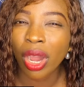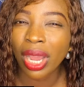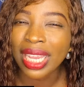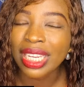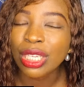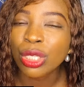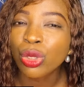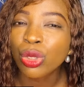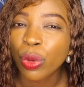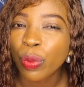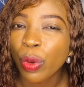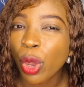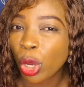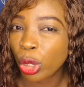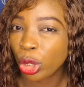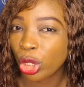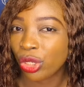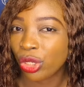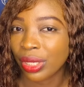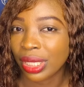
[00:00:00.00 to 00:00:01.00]
in some
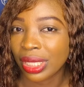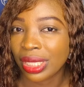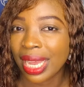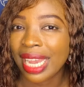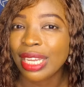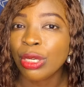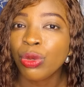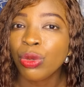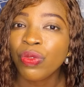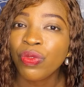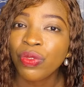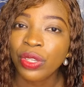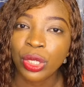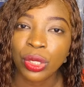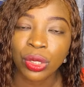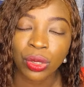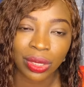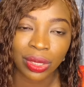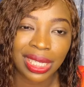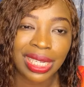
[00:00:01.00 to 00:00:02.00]
countries and do
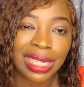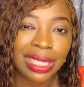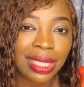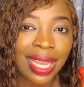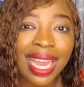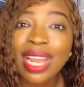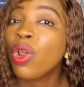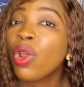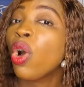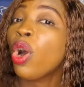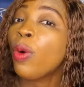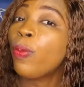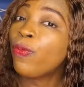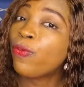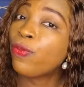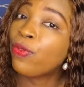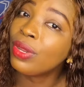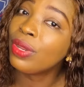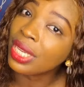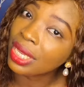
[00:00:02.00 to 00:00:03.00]
videos on it. And
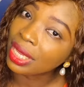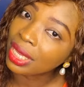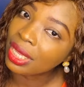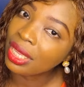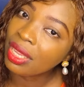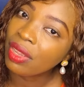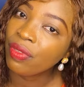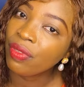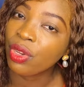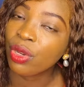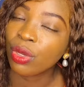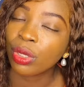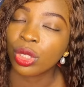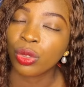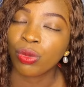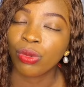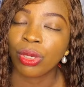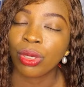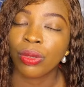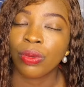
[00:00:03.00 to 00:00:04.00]
hopefully, if it
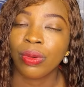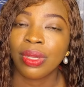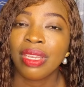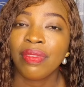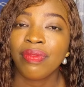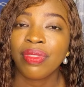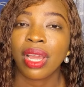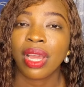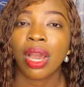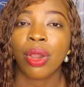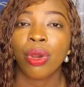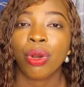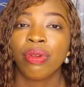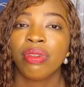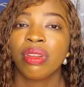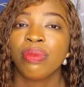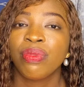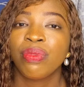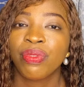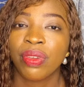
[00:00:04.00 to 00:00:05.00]
does well, if the
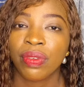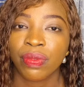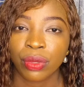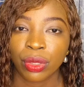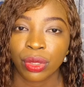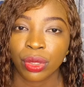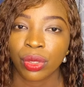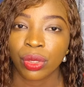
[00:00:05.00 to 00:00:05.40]
algorithm favors